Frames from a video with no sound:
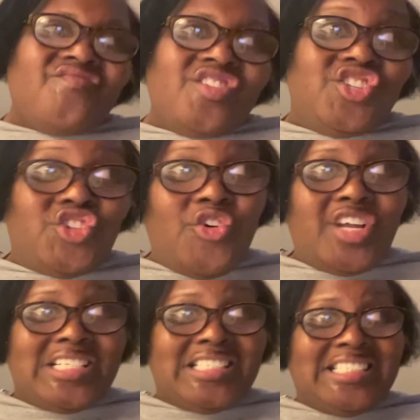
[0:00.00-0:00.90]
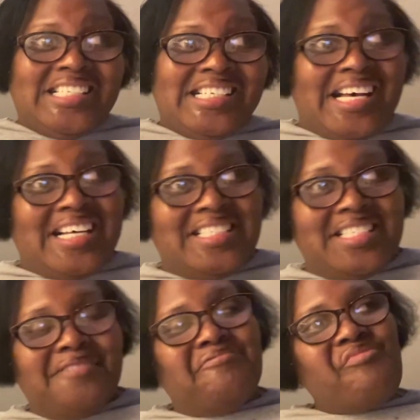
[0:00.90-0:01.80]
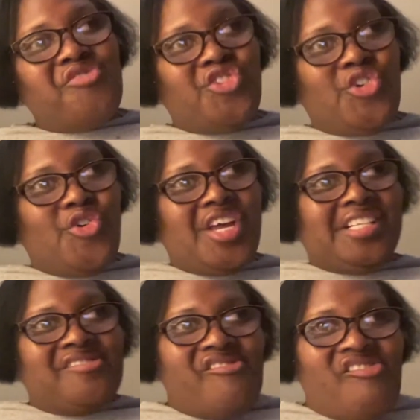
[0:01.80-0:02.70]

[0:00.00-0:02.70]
Jordan, cousin. Jordan,